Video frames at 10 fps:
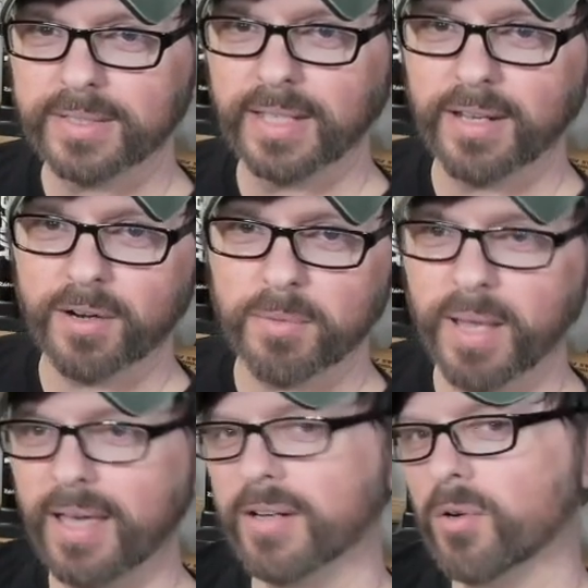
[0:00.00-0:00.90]
that are
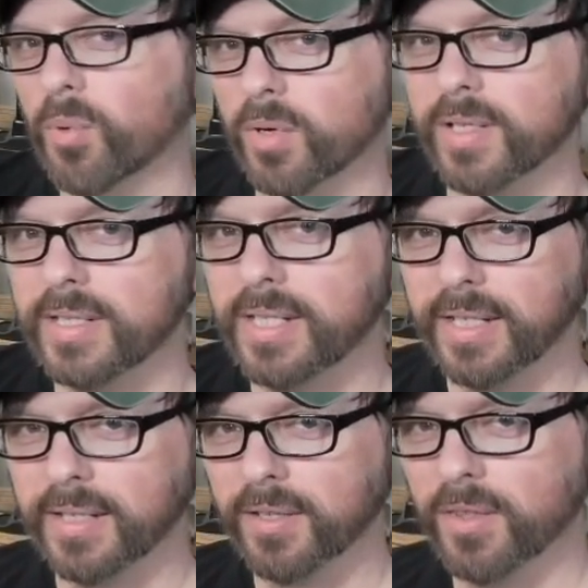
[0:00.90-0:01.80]
bad and
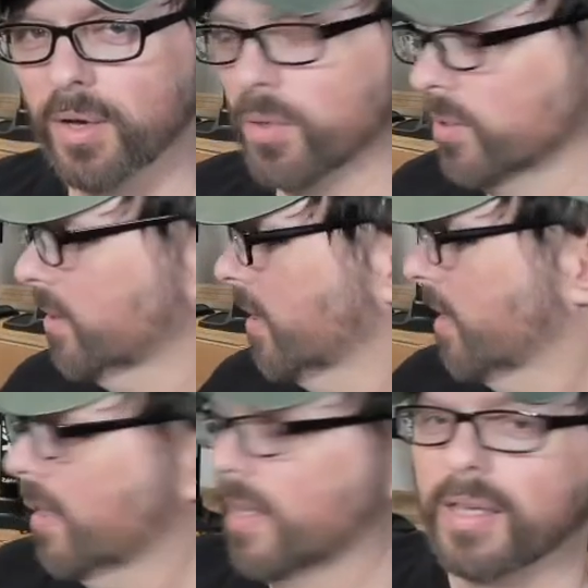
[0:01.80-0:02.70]
quarantined those.
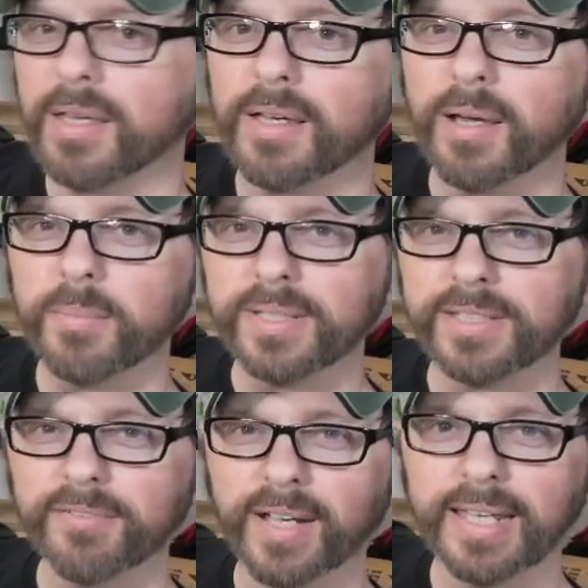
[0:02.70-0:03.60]
I'm going to see
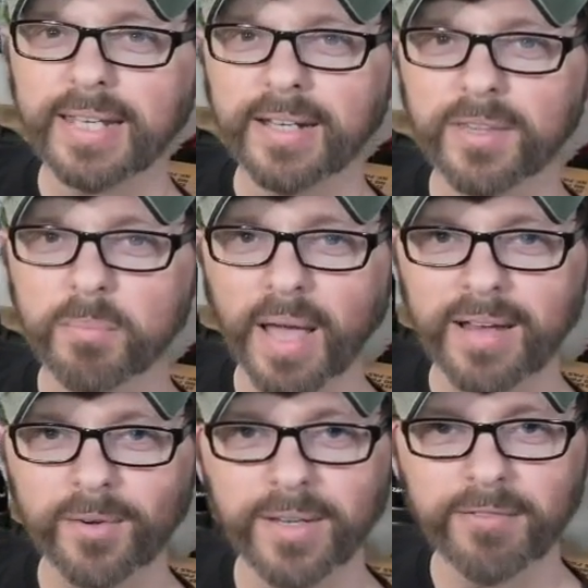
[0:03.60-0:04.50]
if I can get another
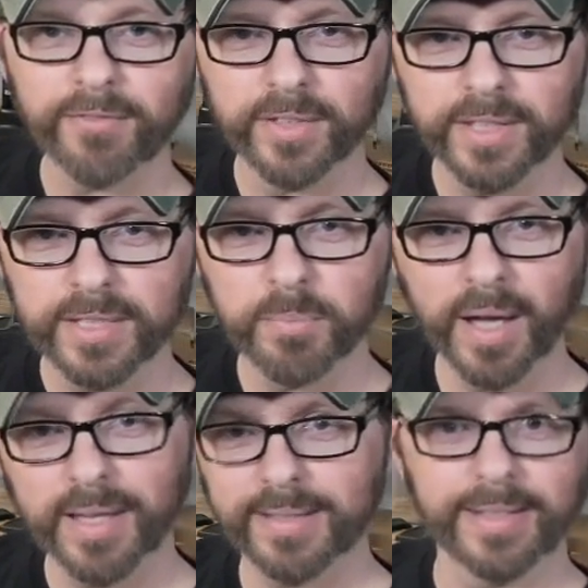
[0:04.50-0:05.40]
battery for this
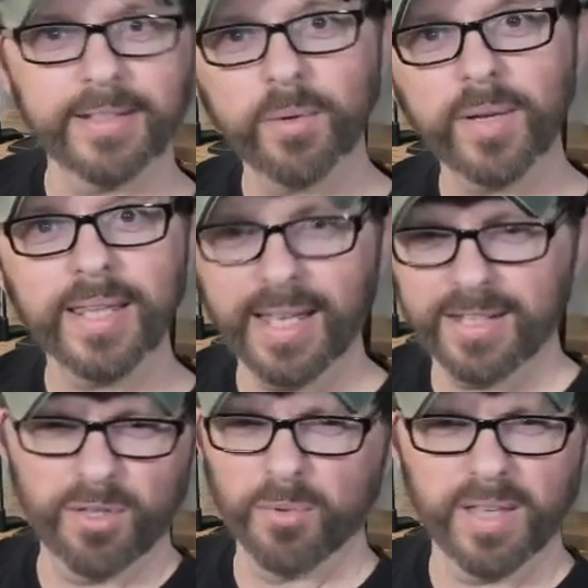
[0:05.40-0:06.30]
bike and donate that
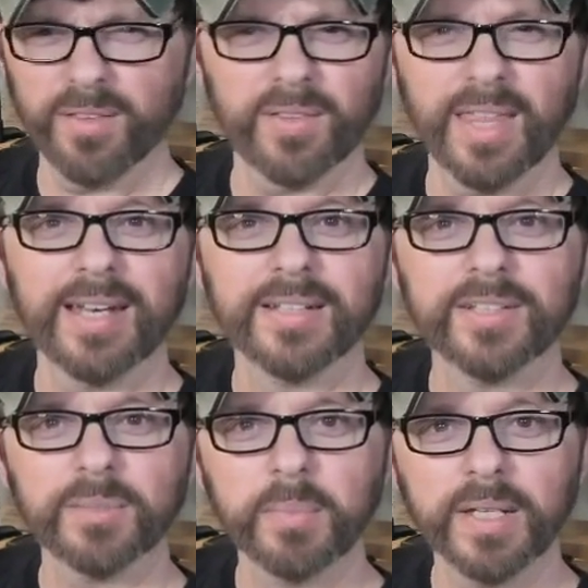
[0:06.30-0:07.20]
too, rather than it
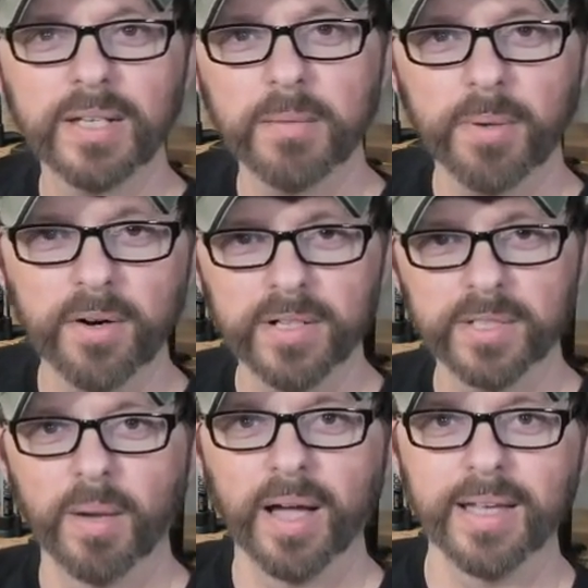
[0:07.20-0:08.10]
just being a parts
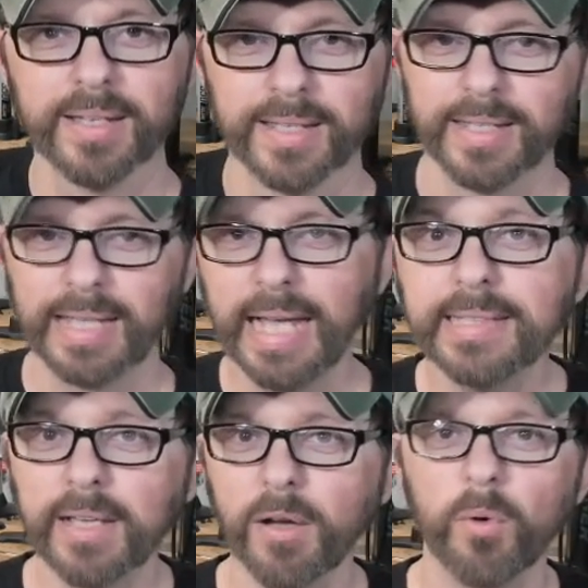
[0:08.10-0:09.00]
bike. That's
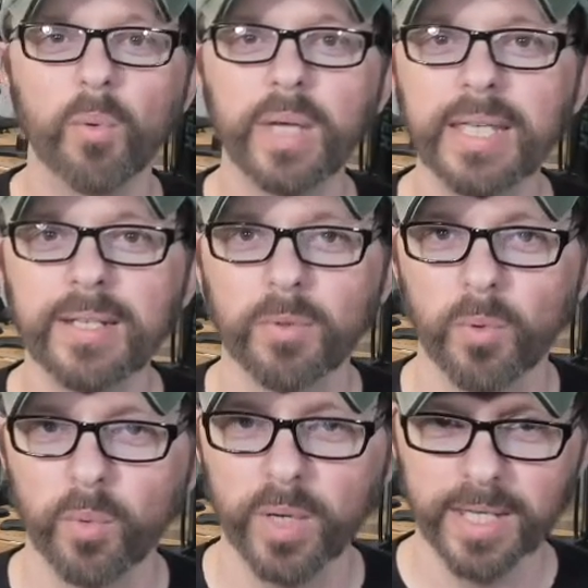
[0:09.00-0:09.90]
a
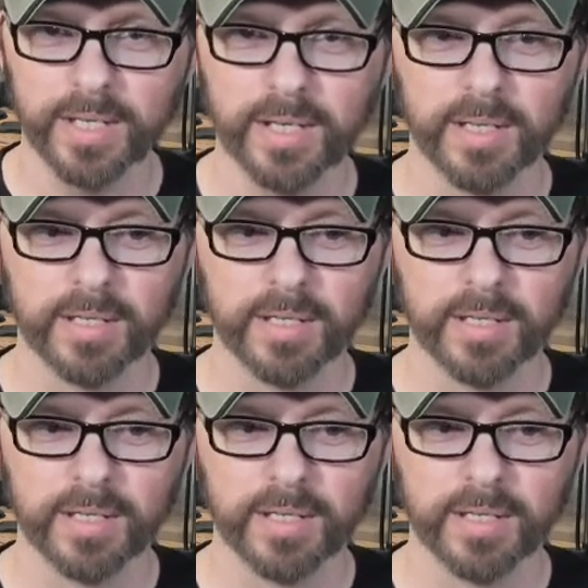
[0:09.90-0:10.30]
win-win